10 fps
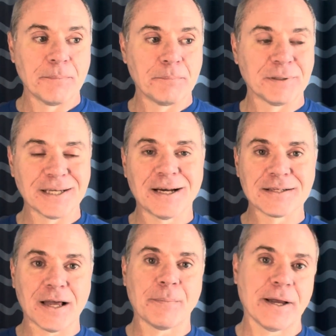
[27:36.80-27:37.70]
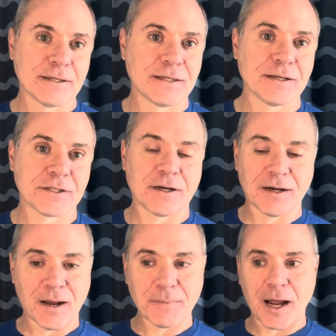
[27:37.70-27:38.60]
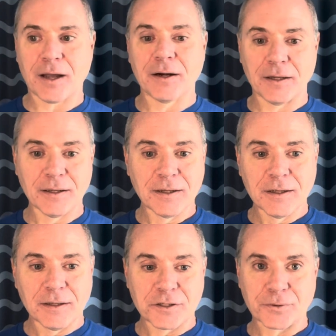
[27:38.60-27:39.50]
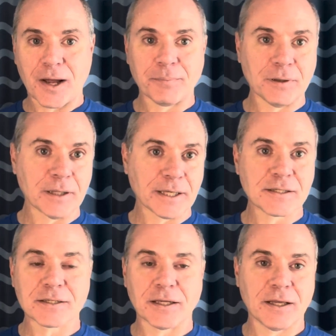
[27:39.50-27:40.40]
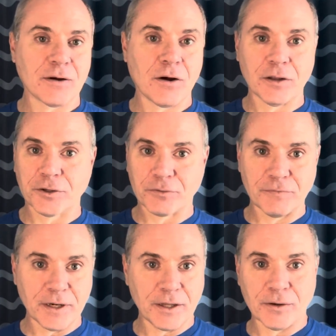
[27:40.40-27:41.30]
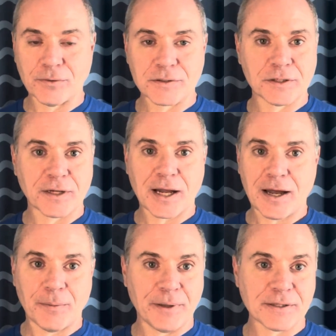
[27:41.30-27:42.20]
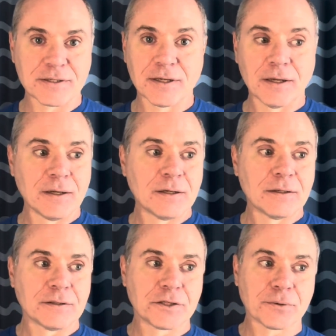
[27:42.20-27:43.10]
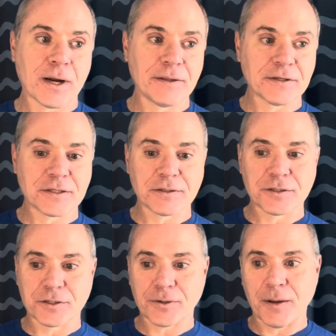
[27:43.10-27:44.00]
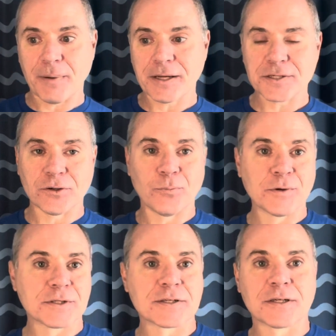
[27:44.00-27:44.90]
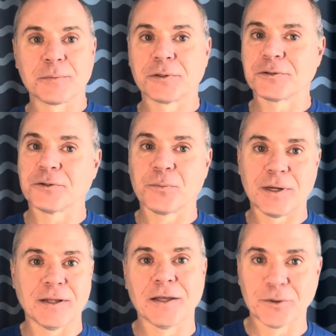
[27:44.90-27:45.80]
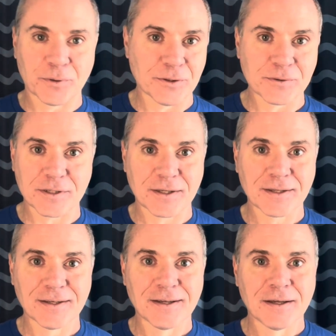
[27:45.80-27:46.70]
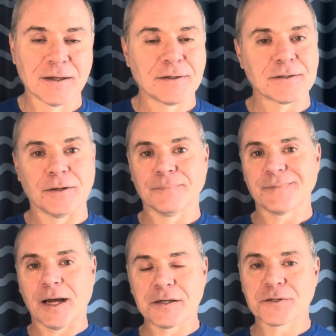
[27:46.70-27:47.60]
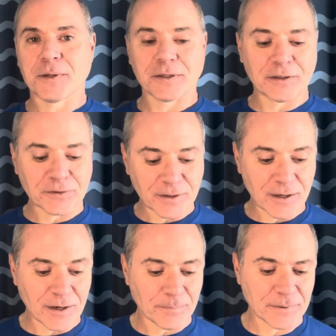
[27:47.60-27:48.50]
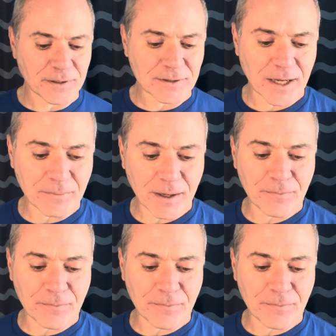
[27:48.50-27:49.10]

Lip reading: But that is not my intention, and I'm not going to drop links in all of your videos into comments to try my soap, which is similar to the one that you were using. So I just wanted to clear that up because that